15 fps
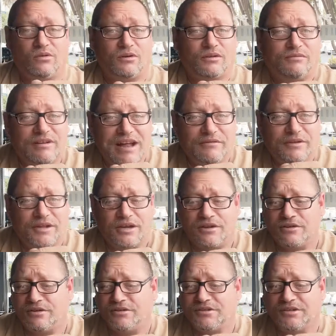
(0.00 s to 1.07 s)
Order five of
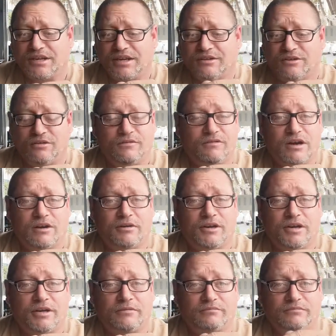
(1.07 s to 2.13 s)
those, and you've
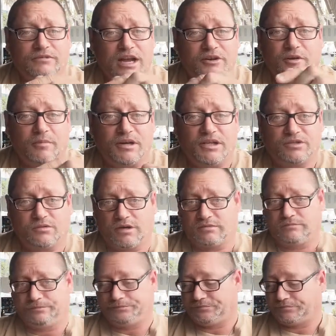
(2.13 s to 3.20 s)
already got your money's worth.